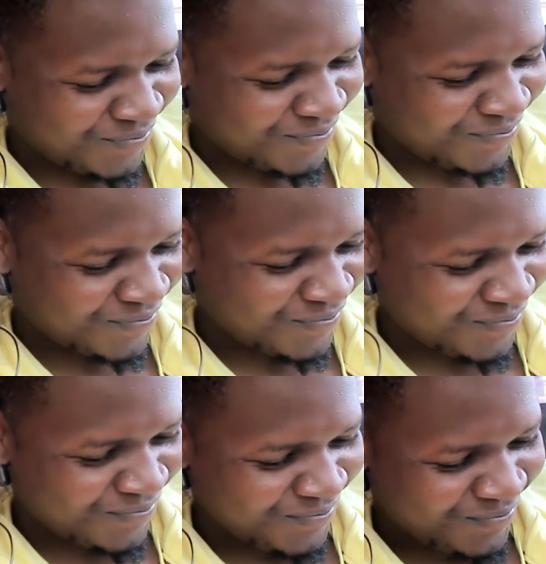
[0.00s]

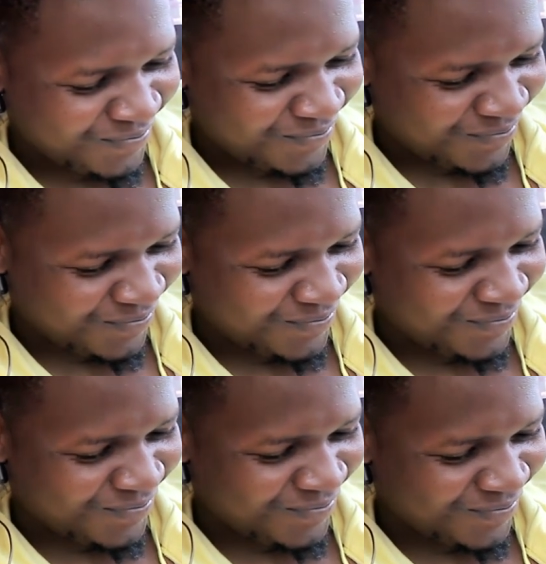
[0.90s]

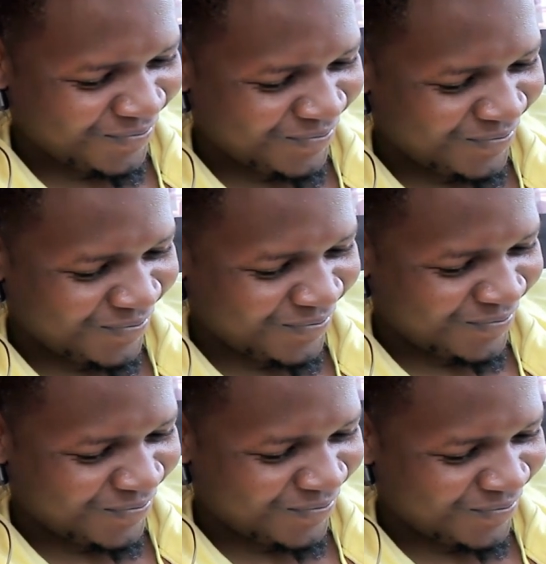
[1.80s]

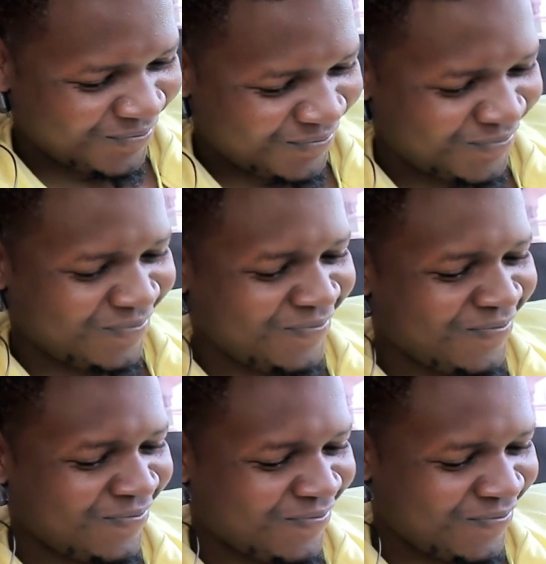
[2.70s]

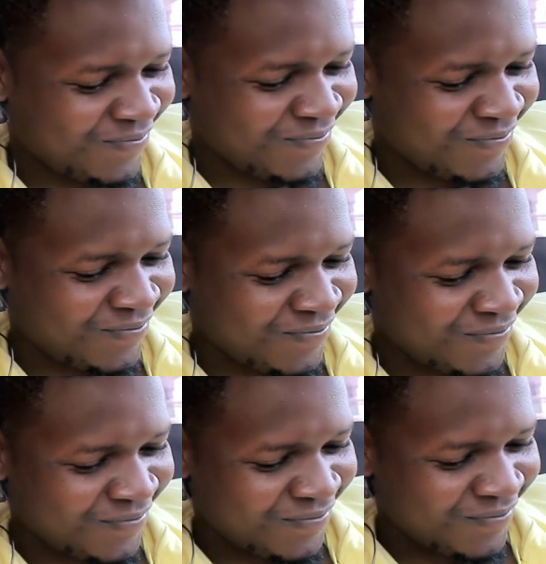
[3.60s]

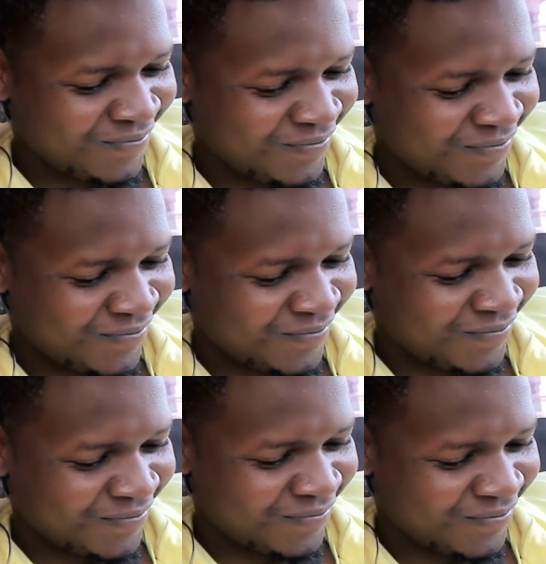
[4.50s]
This person isn't speaking.